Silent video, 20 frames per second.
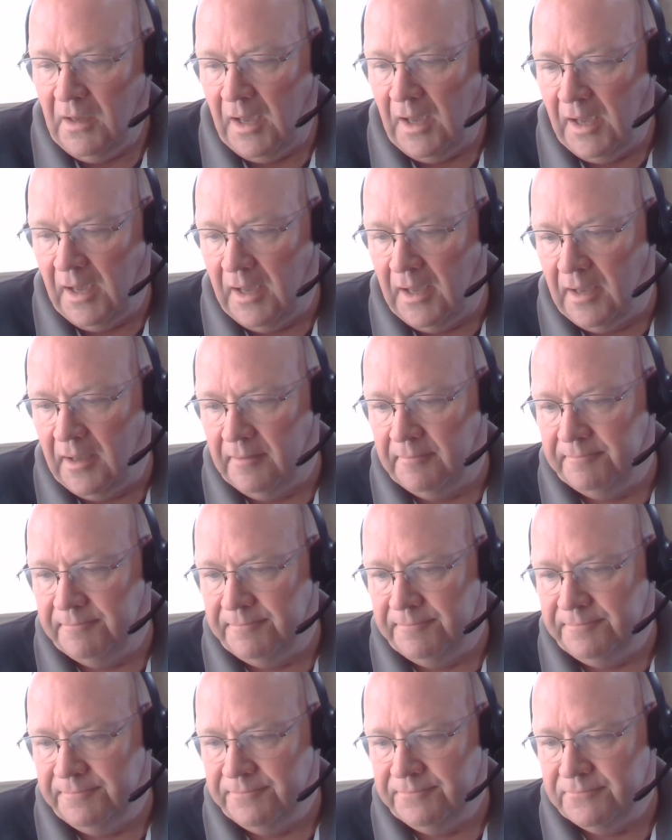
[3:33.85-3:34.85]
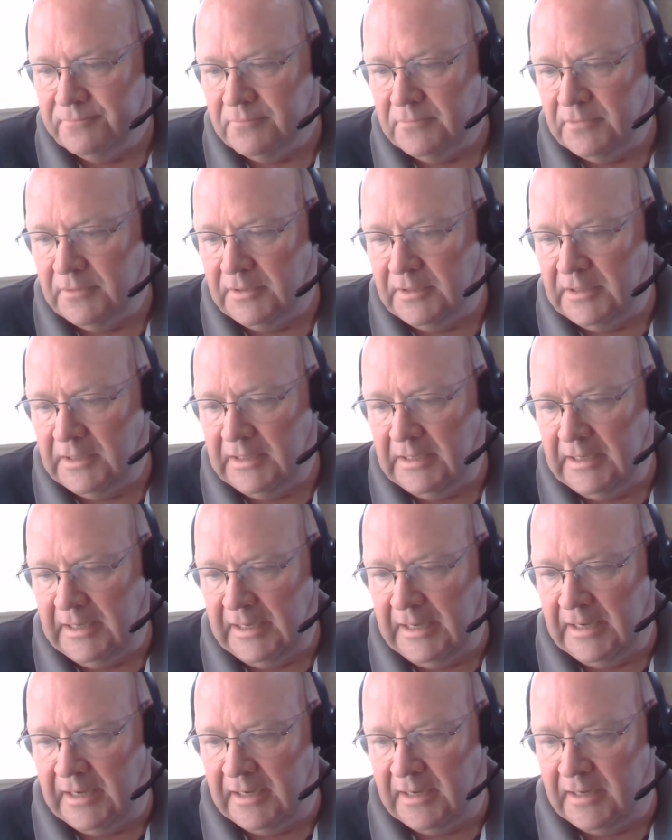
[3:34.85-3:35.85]
um,
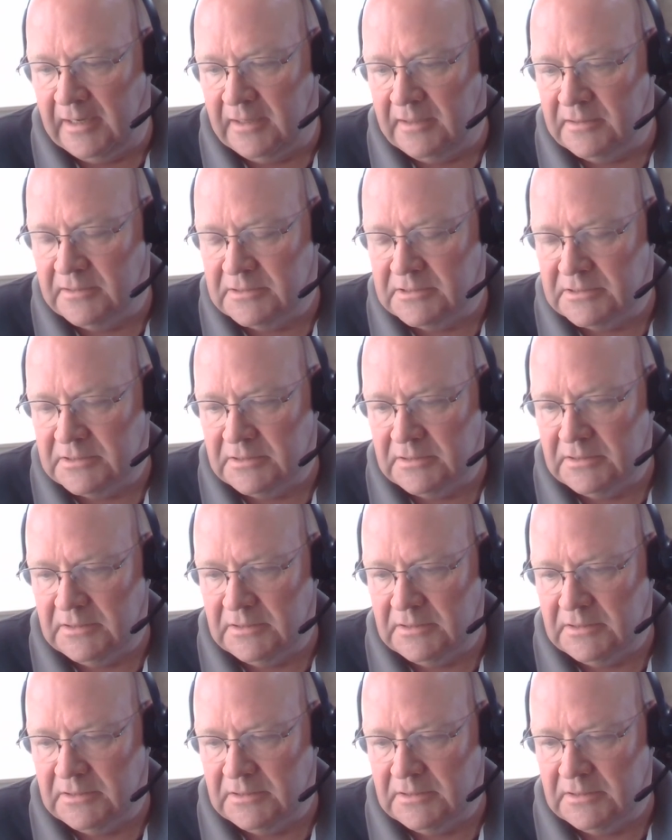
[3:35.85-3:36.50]
and